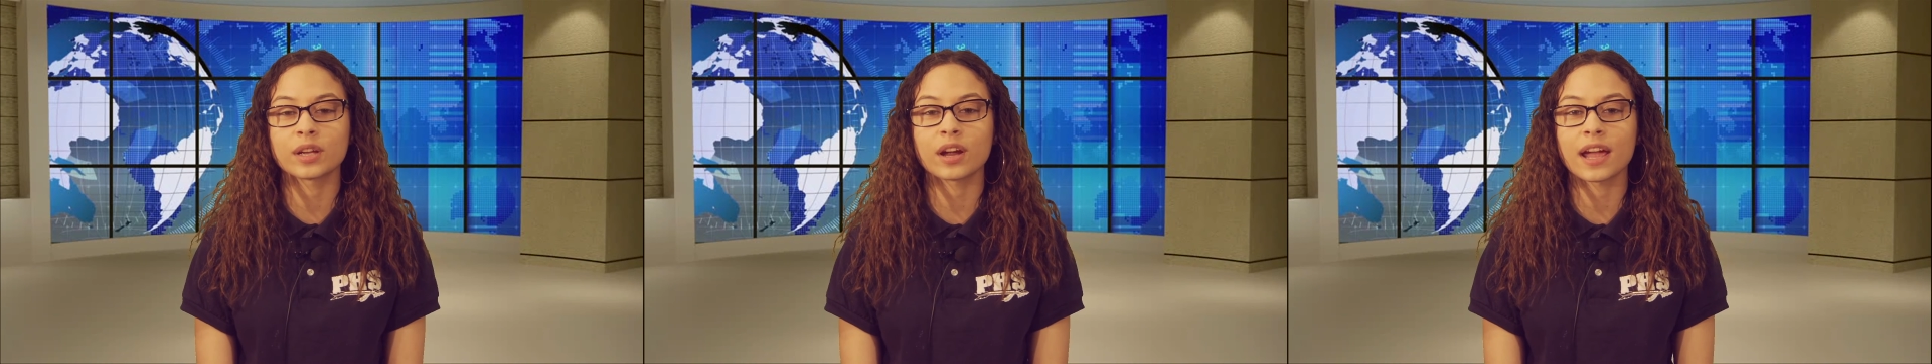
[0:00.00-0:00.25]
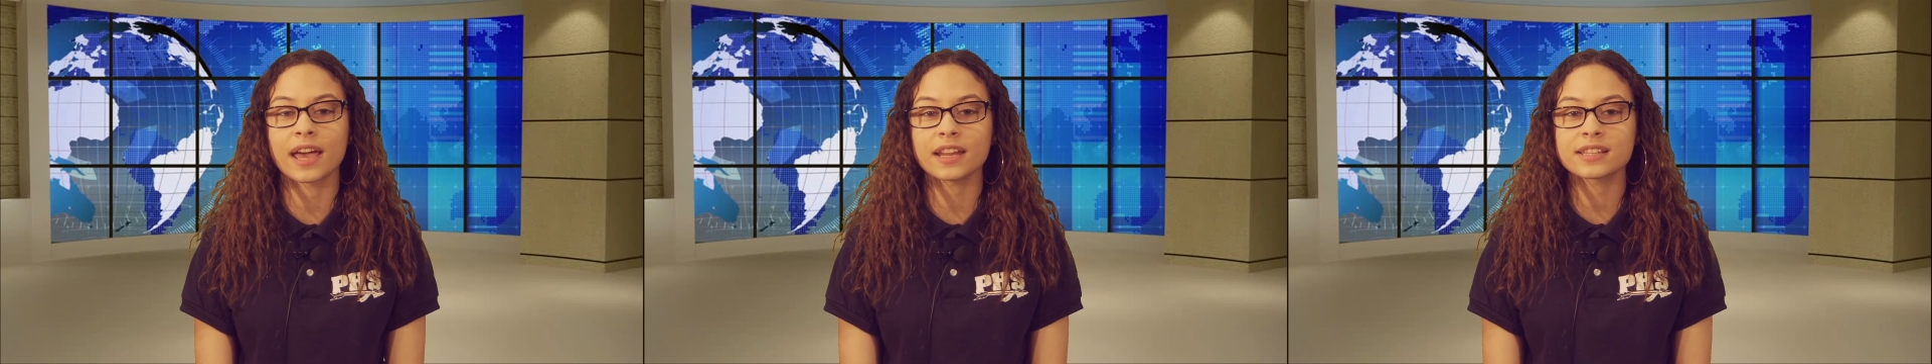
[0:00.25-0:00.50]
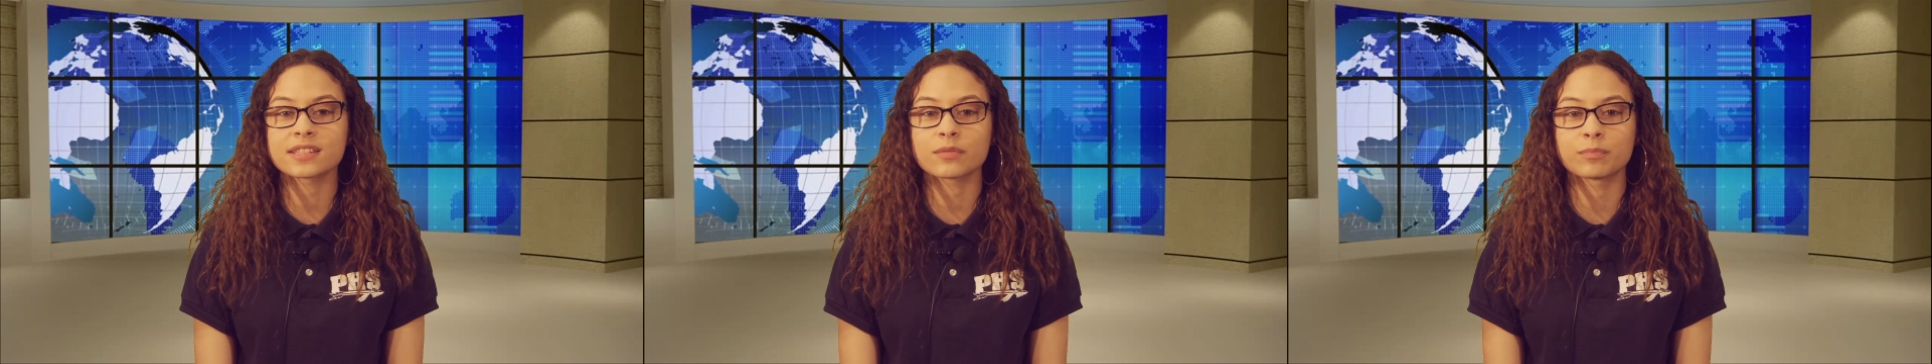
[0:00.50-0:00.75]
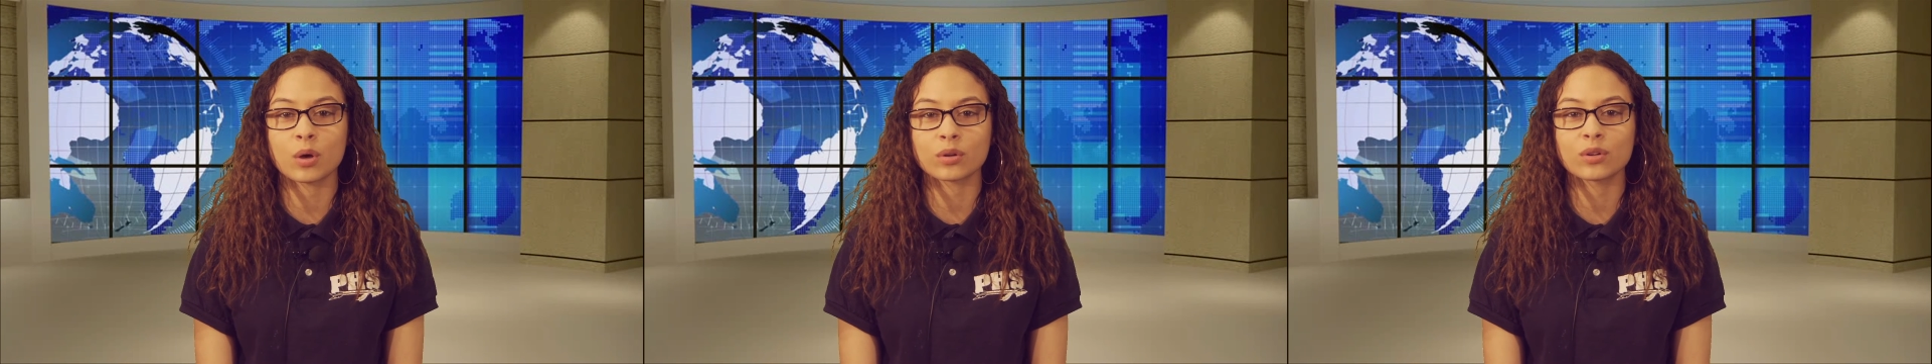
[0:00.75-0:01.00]
We are headed to
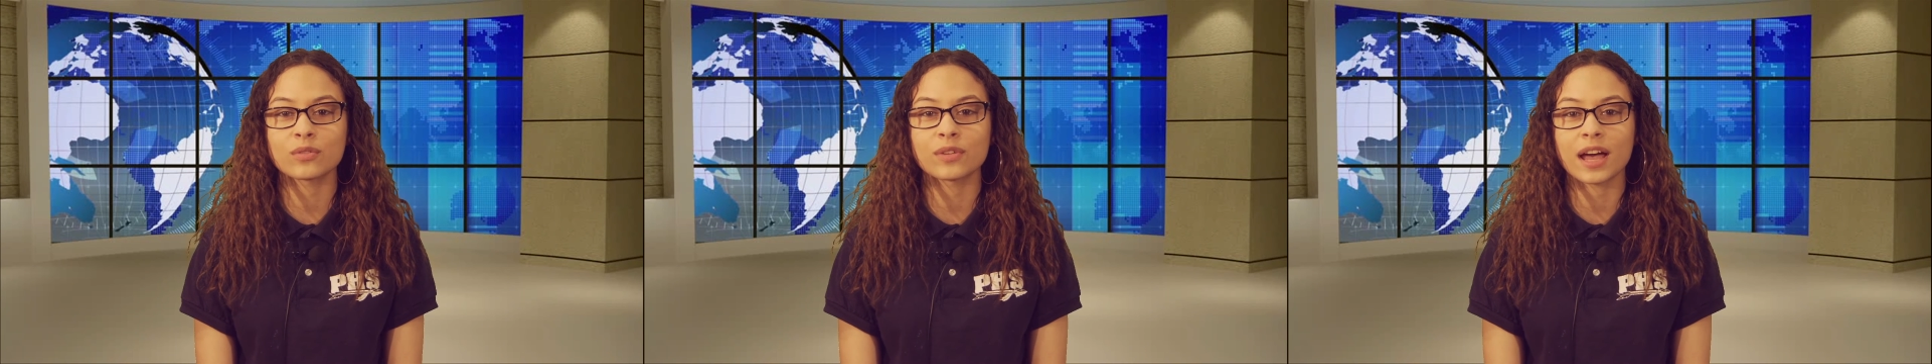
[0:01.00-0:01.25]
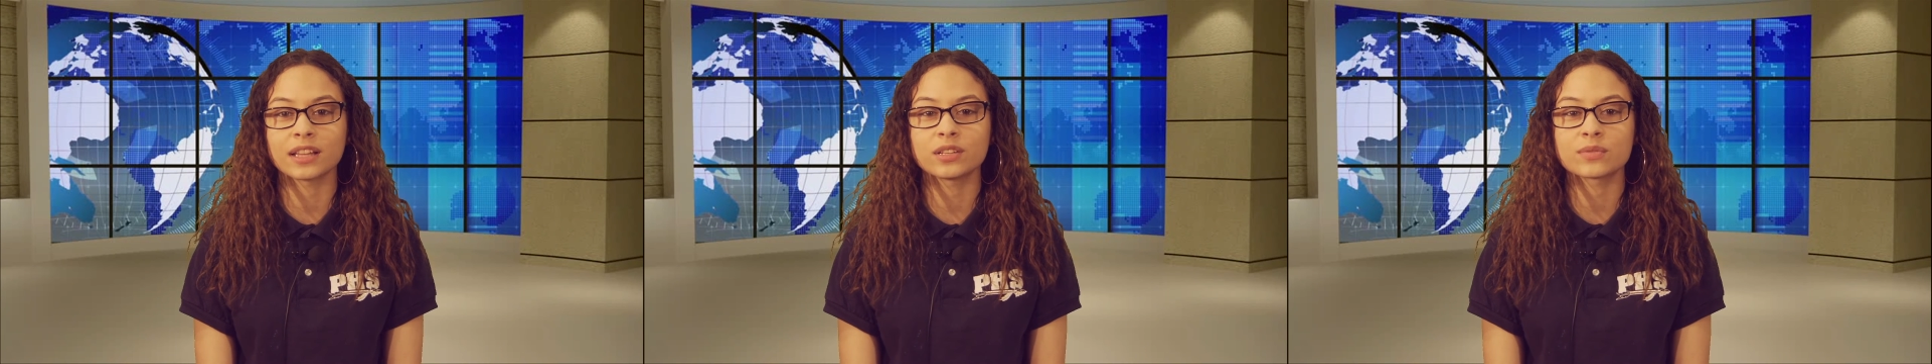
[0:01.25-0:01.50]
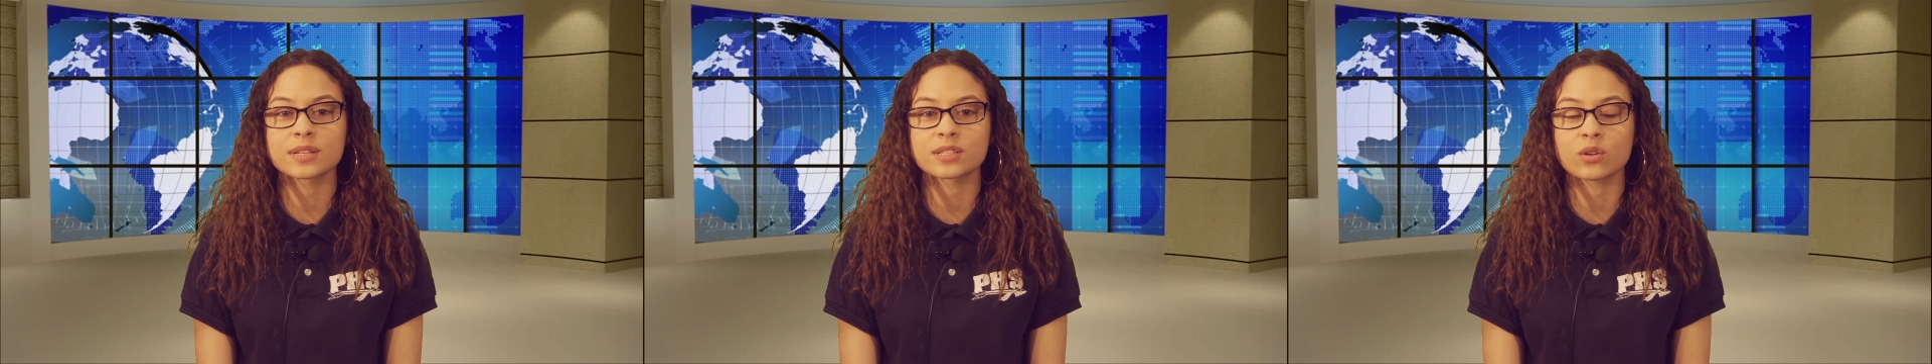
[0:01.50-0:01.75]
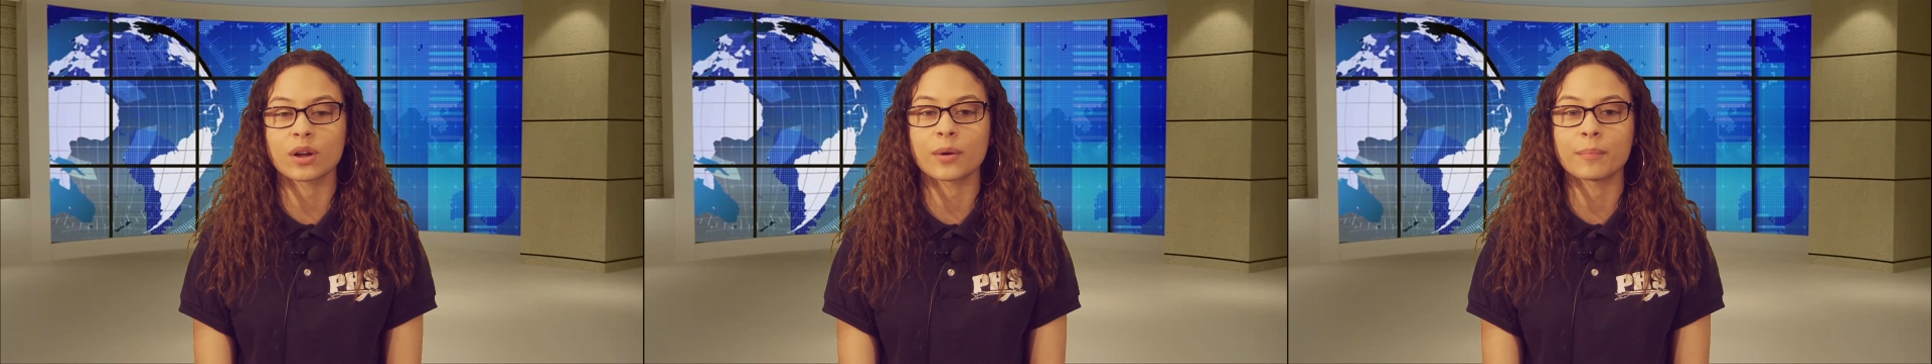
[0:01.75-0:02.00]
Pocono Valley
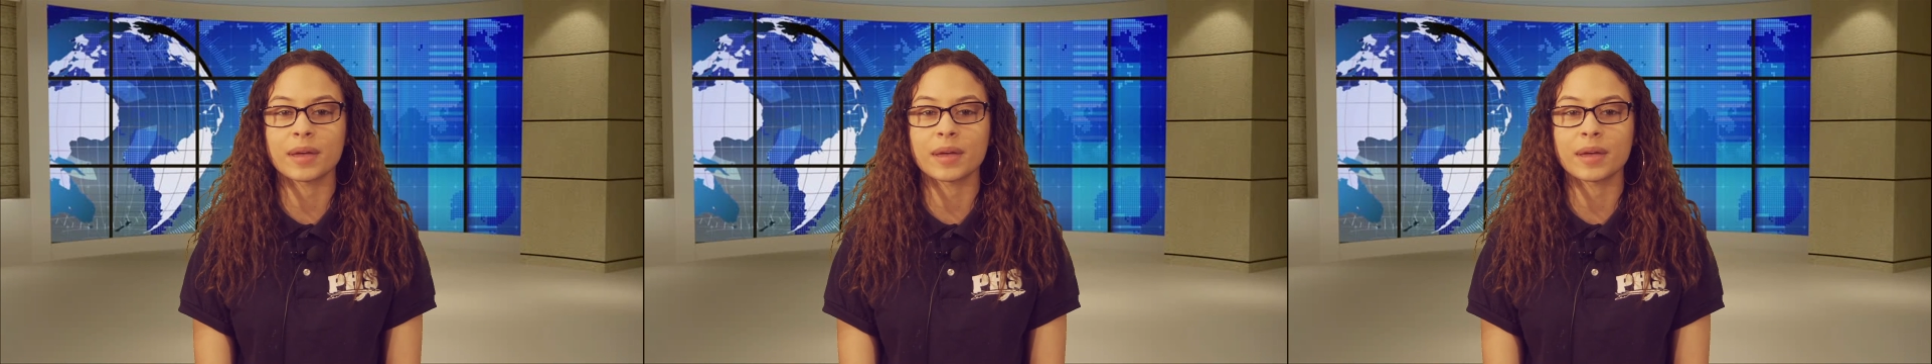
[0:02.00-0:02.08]
Resort